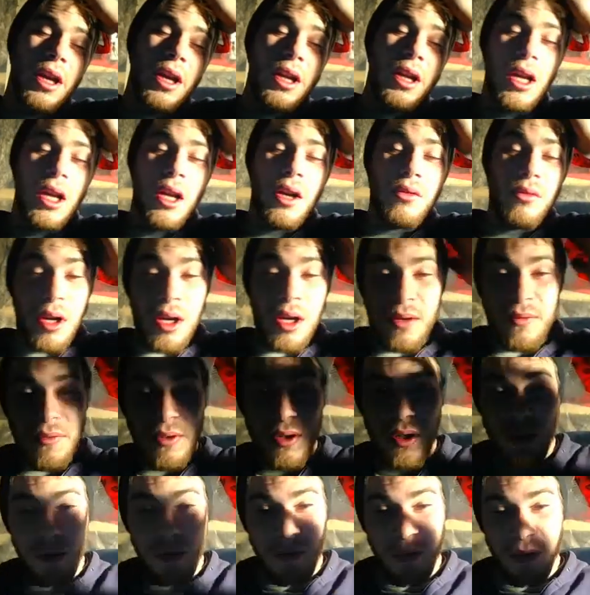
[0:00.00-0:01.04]
I can get a running
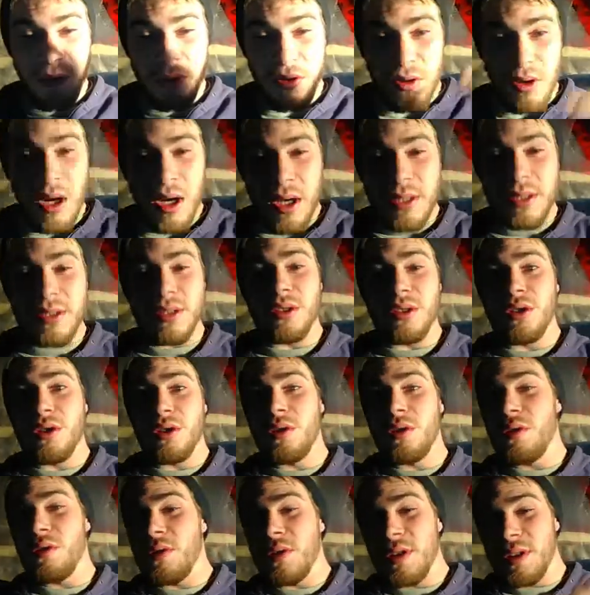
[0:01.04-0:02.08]
video for you guys and
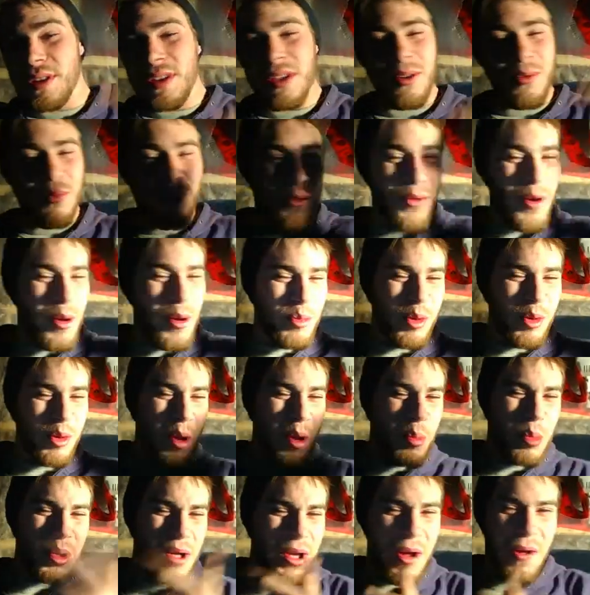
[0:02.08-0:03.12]
show you this thing ripping
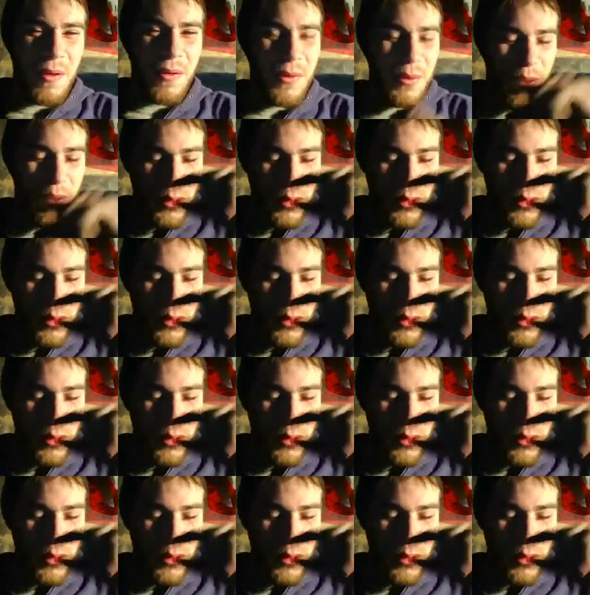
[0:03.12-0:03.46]
up and down the